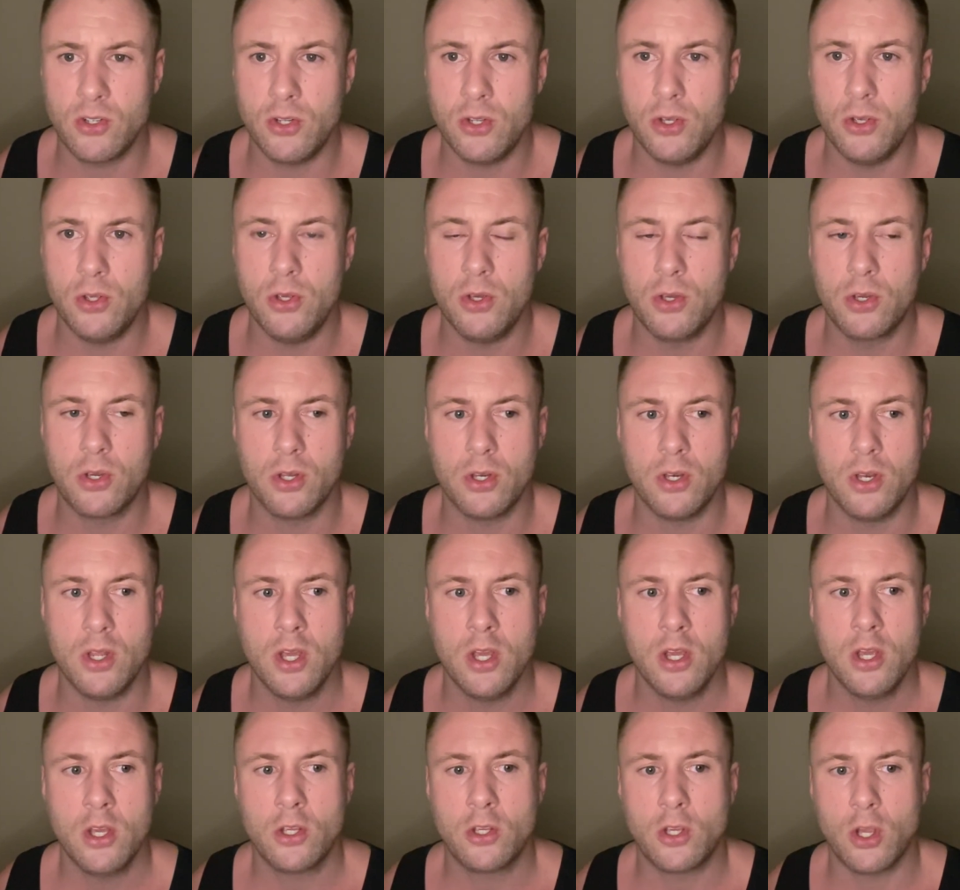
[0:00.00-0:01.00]
You can
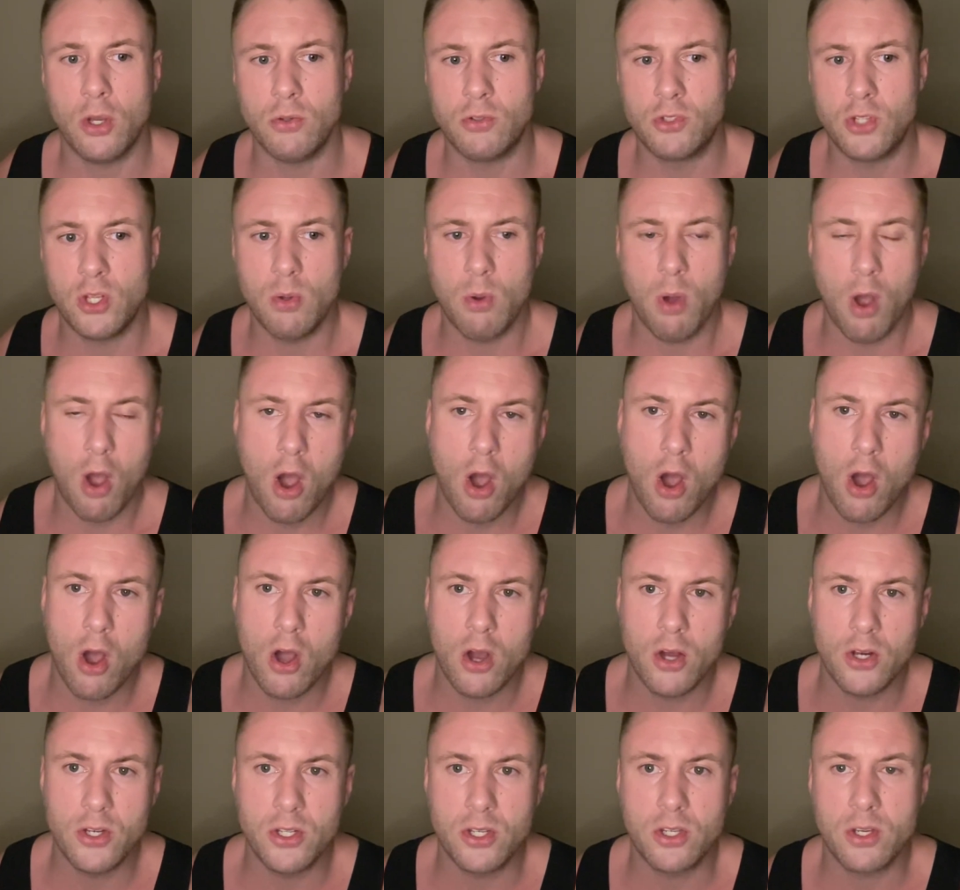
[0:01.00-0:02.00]
go too
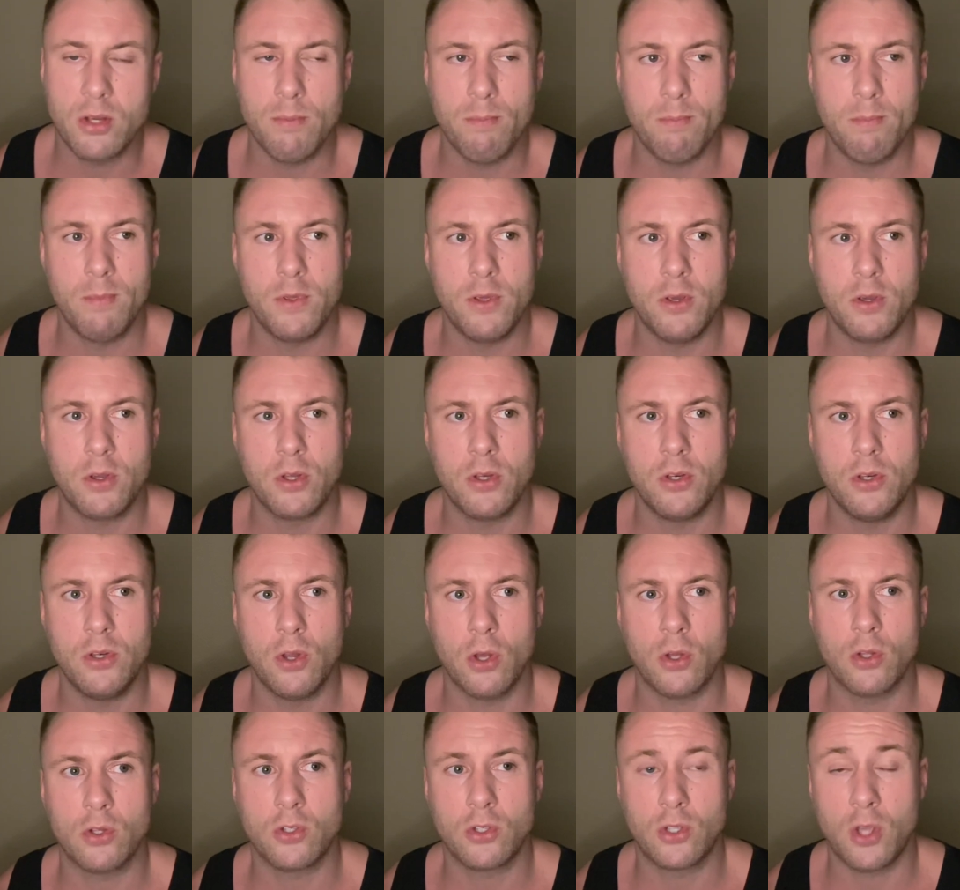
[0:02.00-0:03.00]
hard, you can
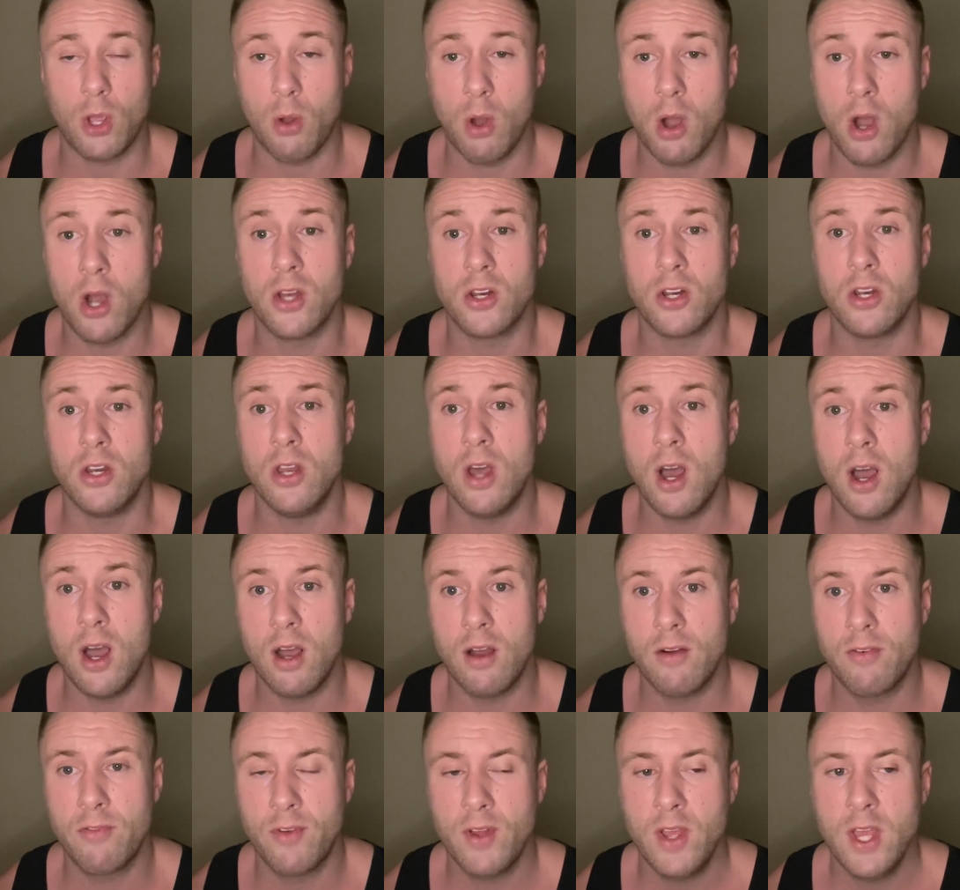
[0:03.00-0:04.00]
not go hard
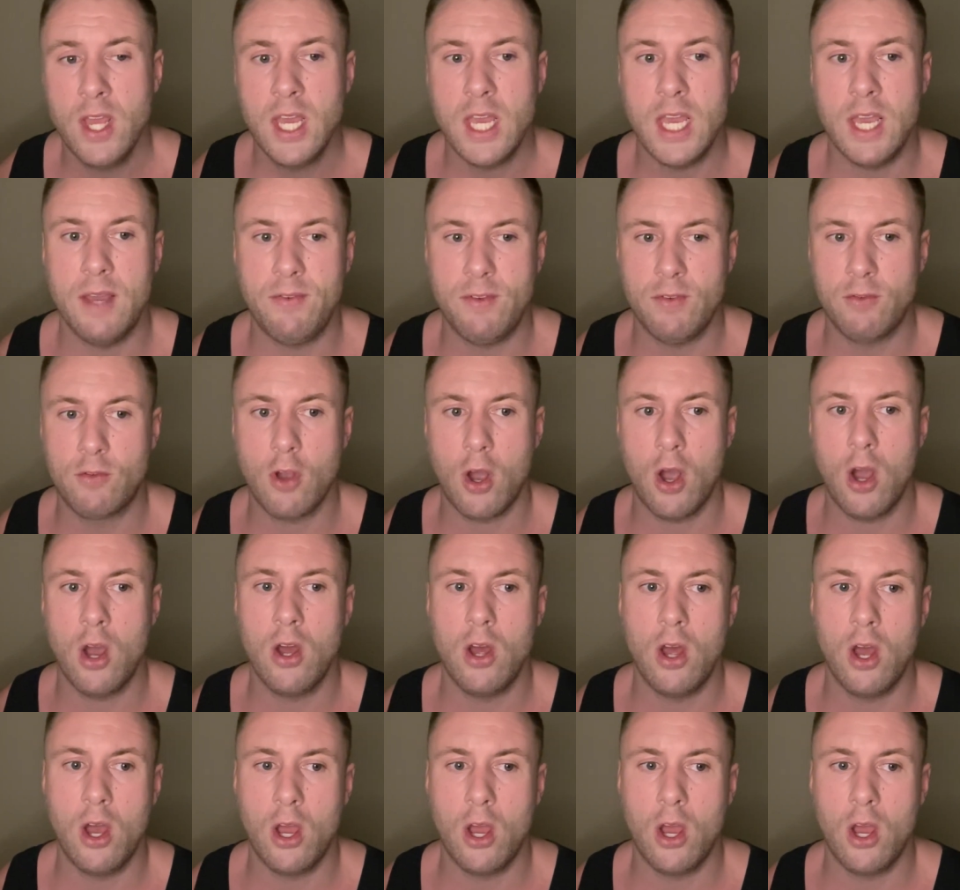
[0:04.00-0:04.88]
enough. If you've got